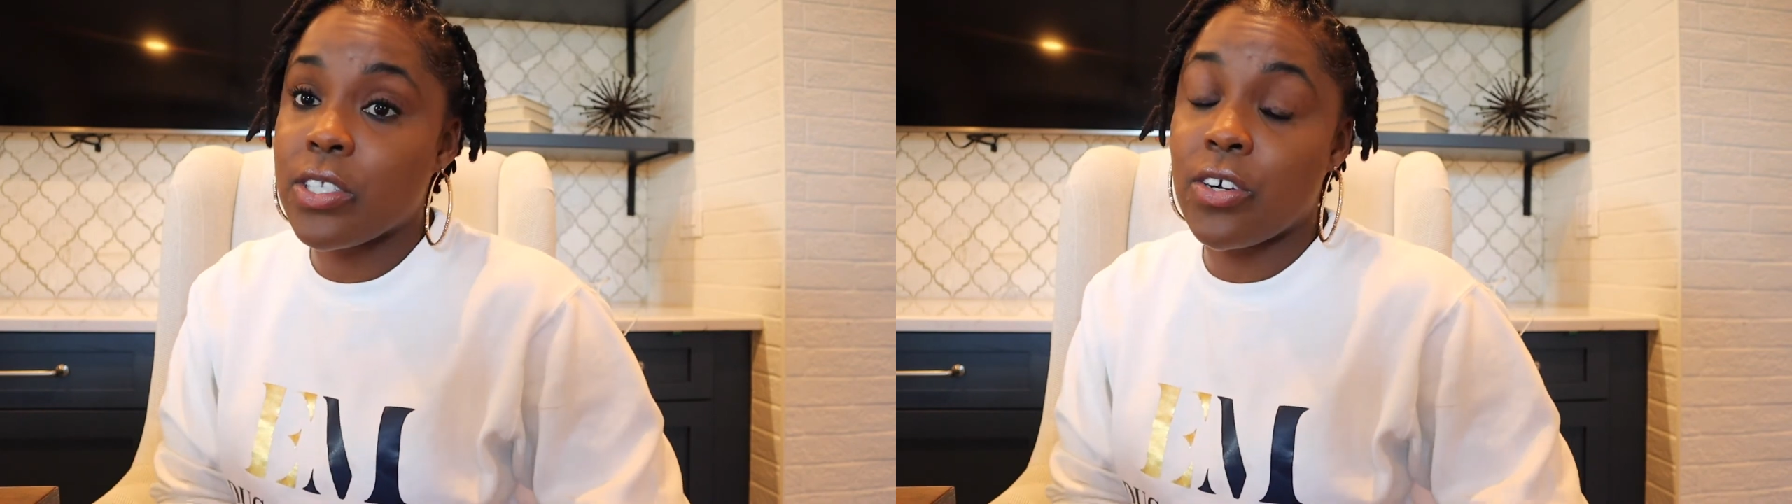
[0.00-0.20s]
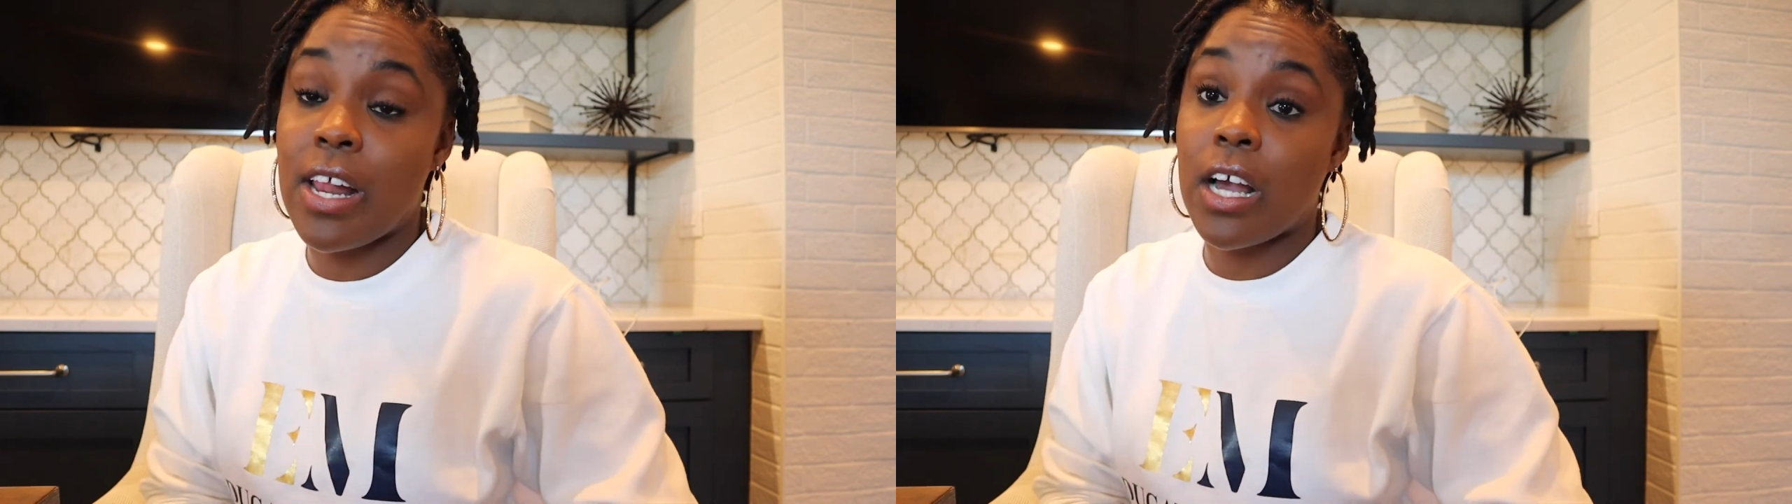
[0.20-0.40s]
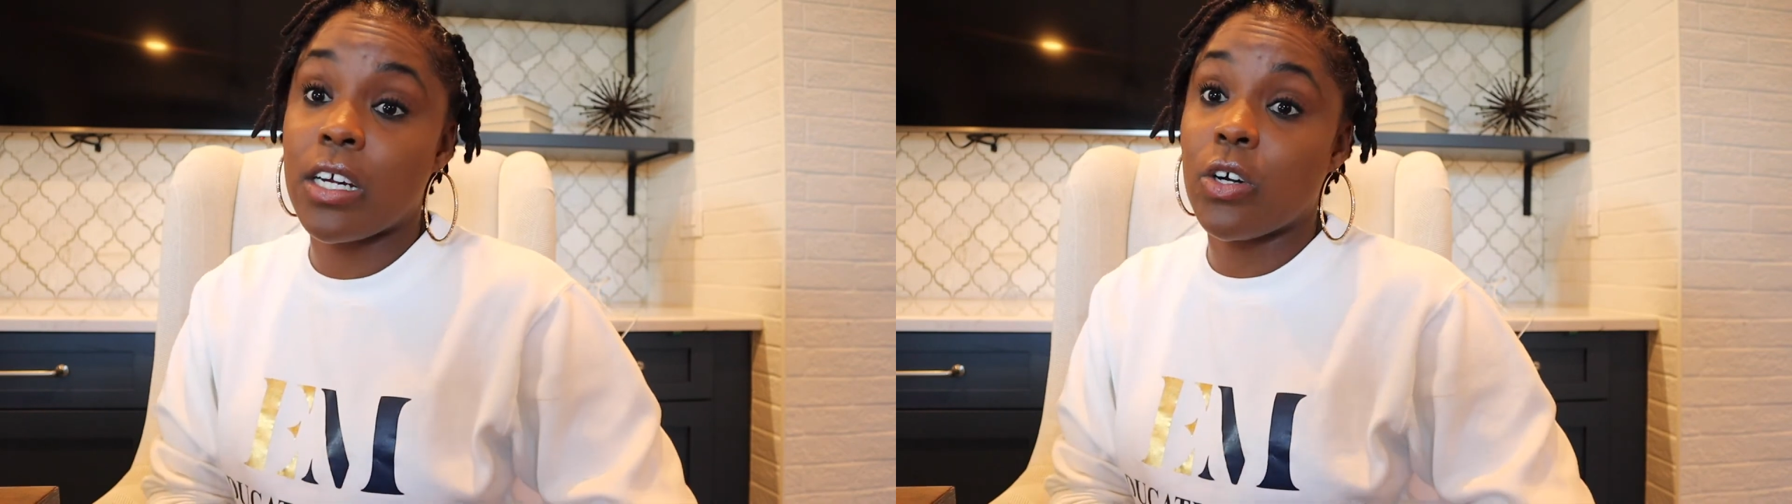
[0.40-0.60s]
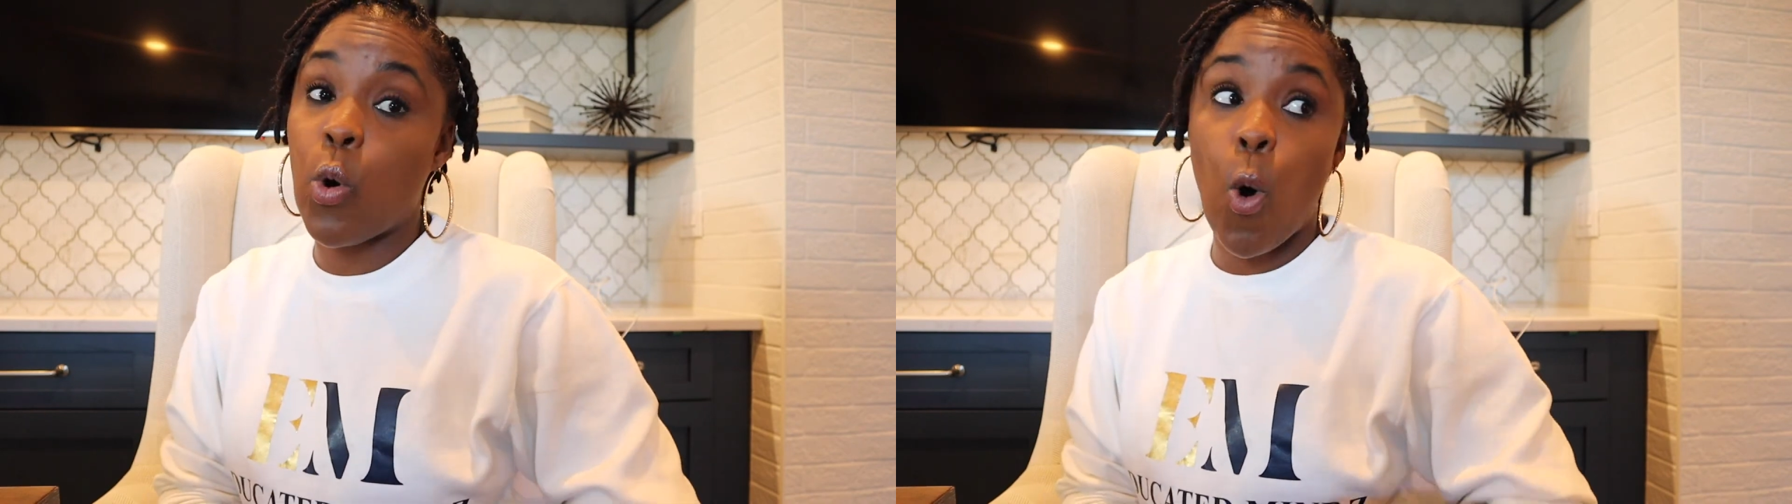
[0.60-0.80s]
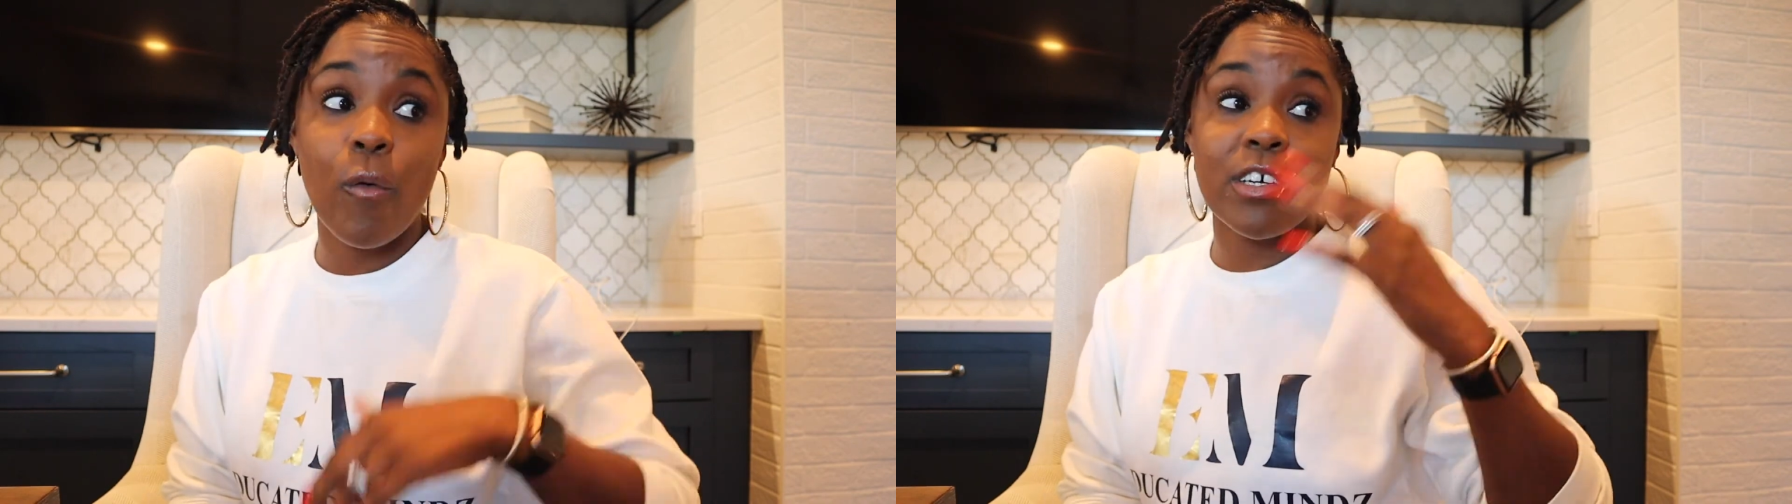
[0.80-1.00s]
They're not going to go
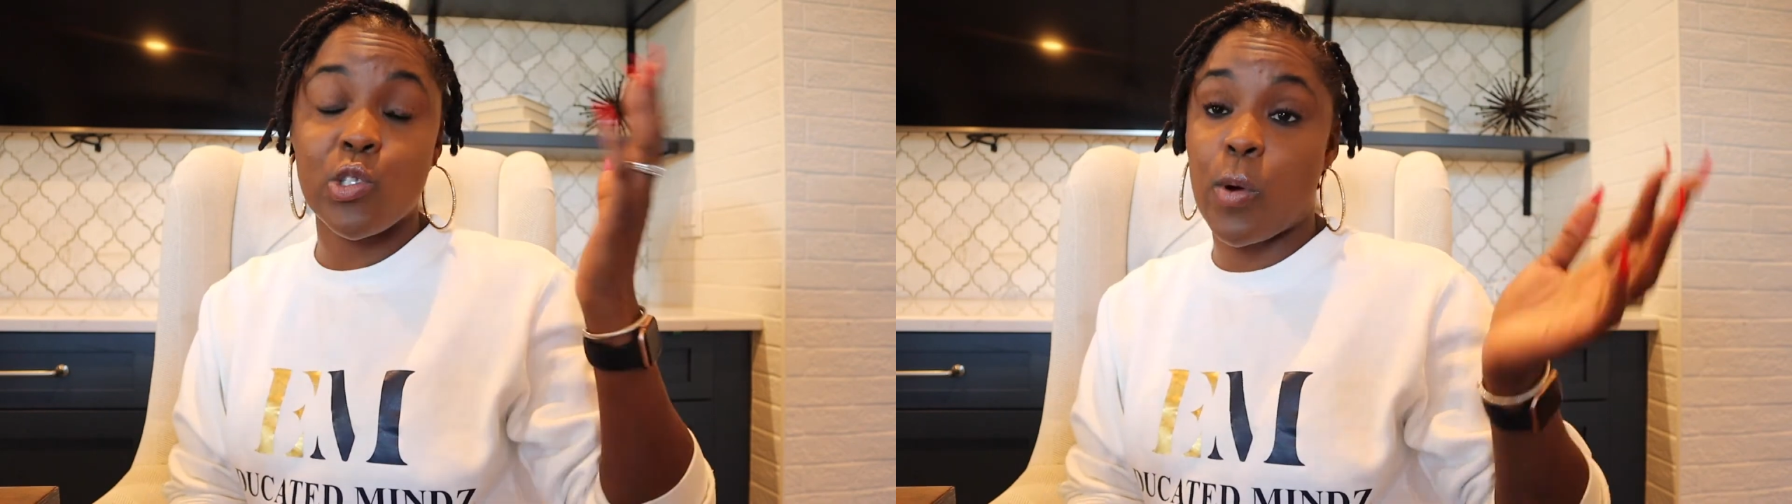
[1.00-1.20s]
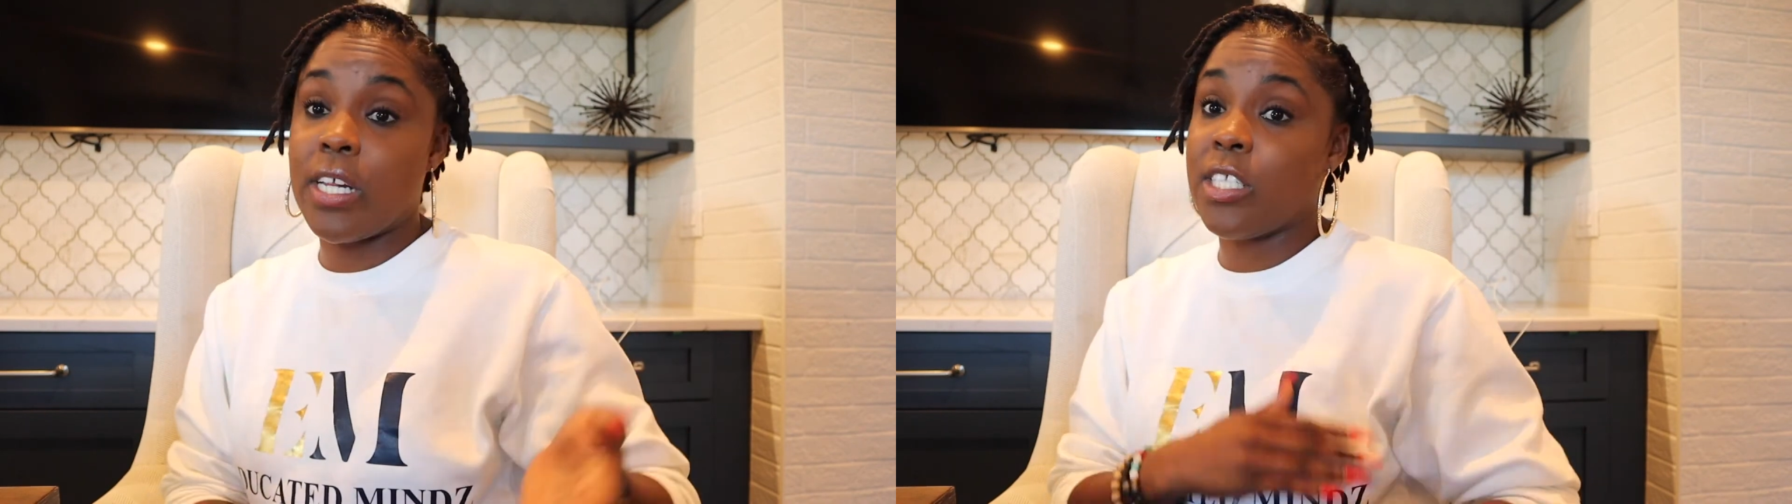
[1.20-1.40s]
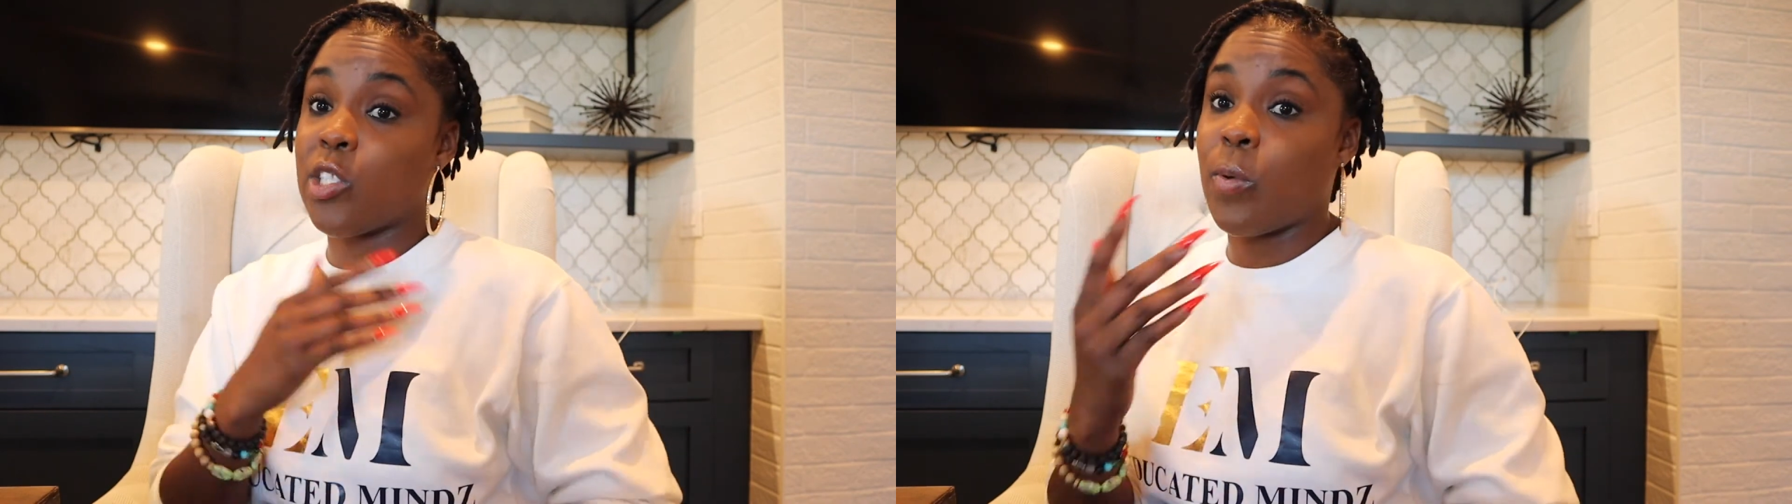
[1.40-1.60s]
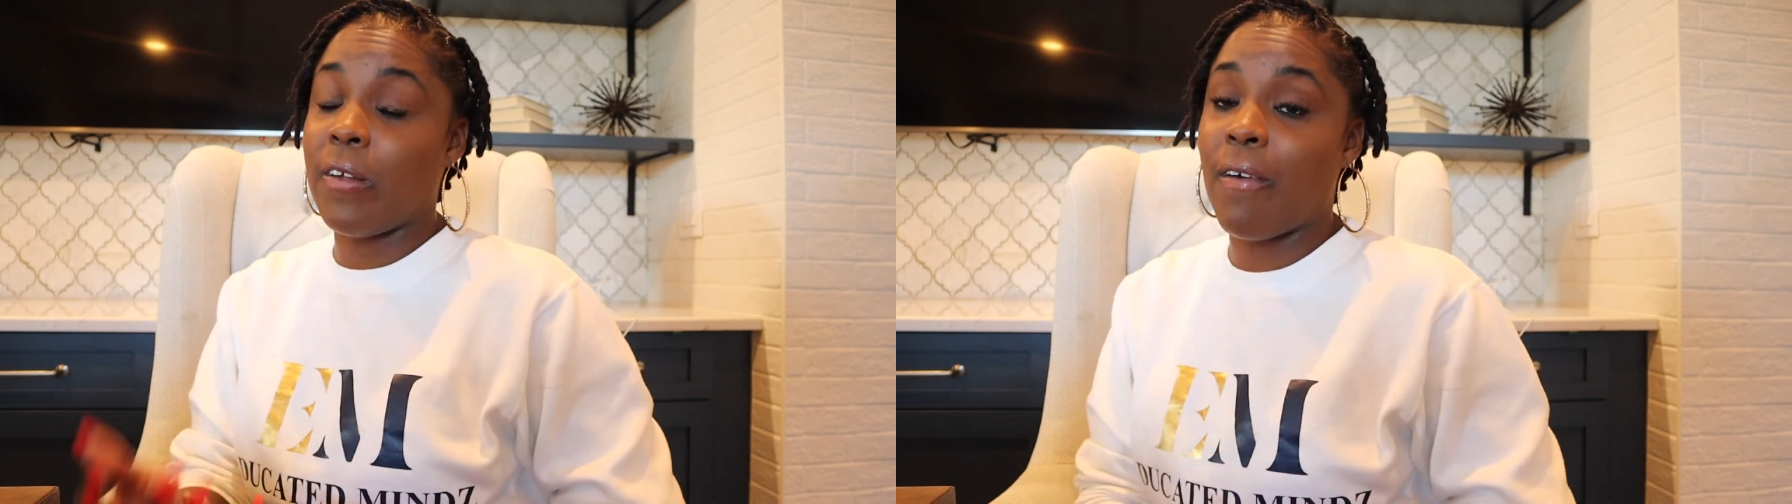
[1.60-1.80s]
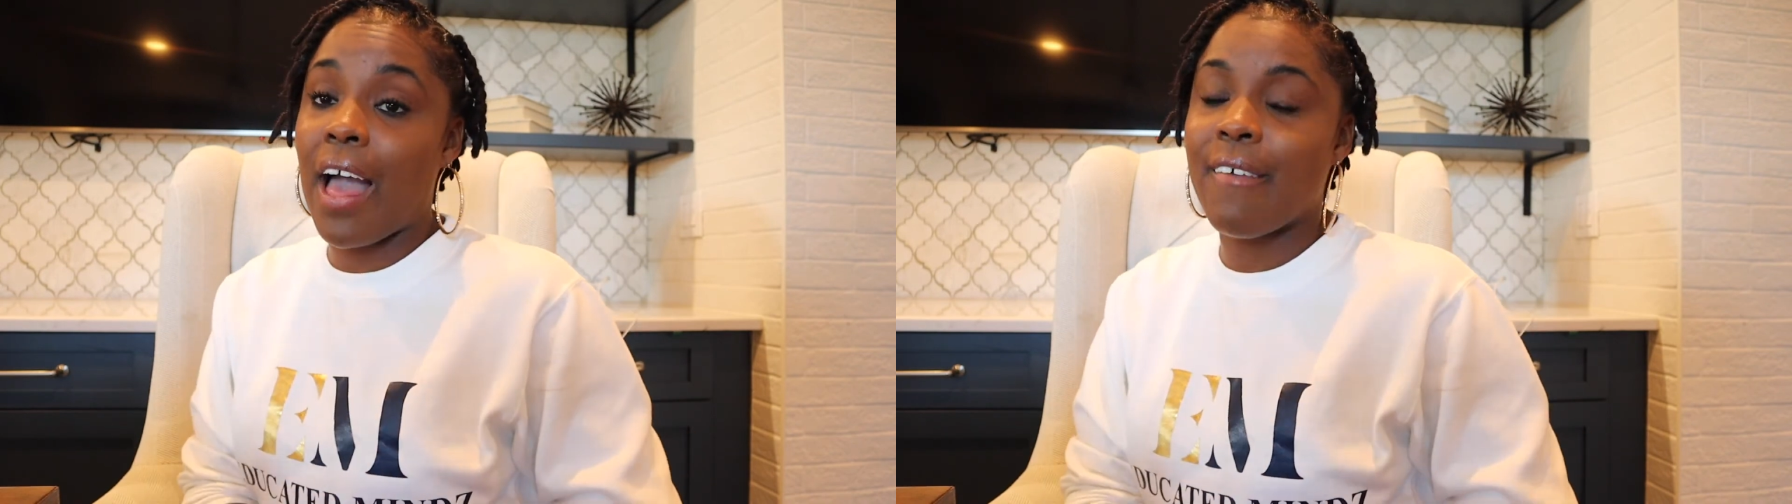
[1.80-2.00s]
over 20 to
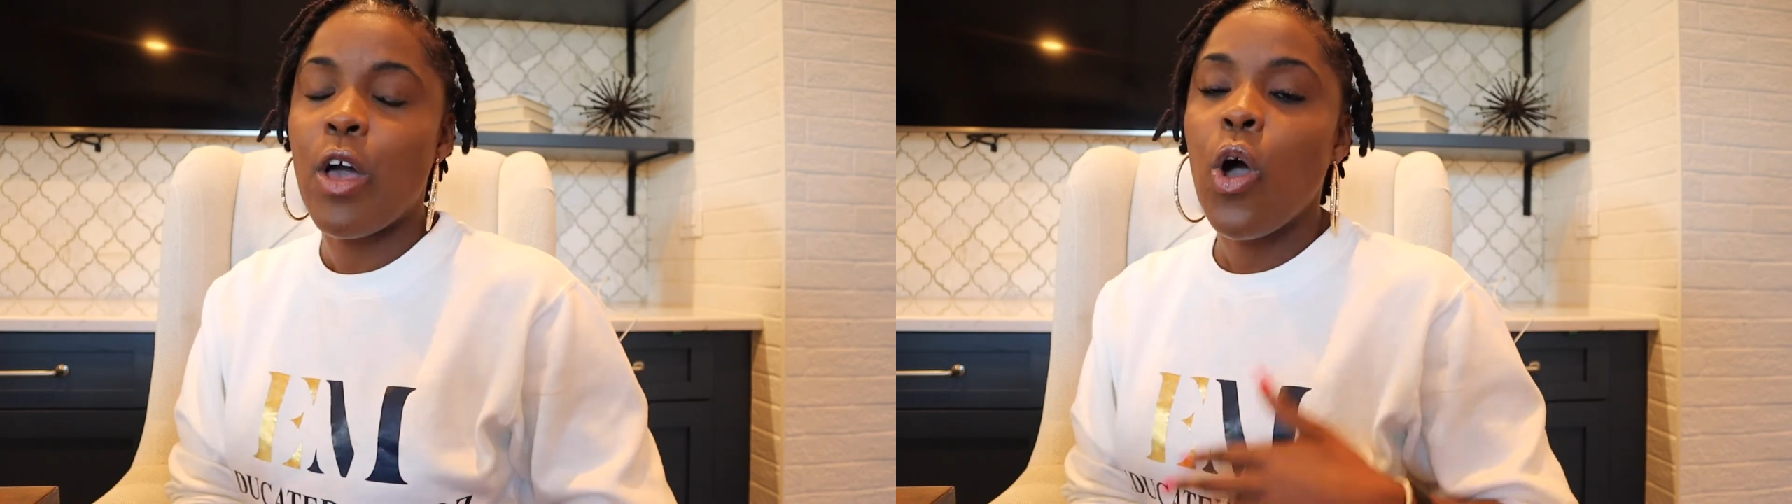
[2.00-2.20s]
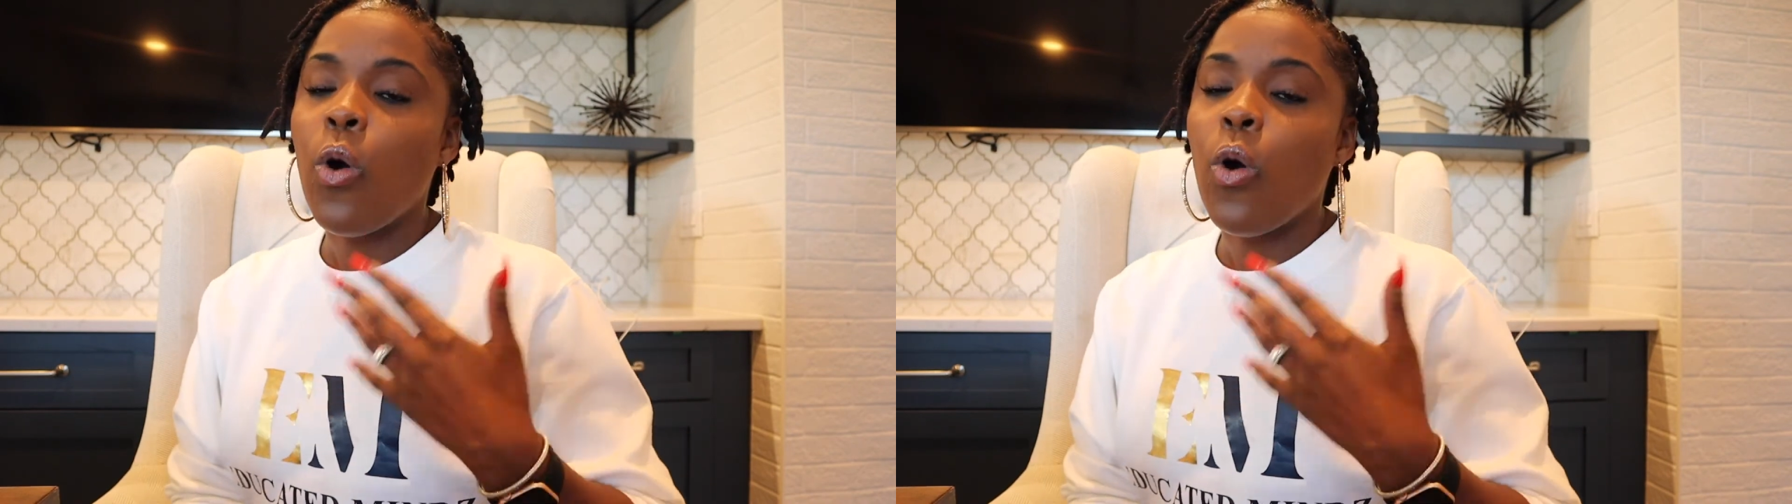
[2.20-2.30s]
25,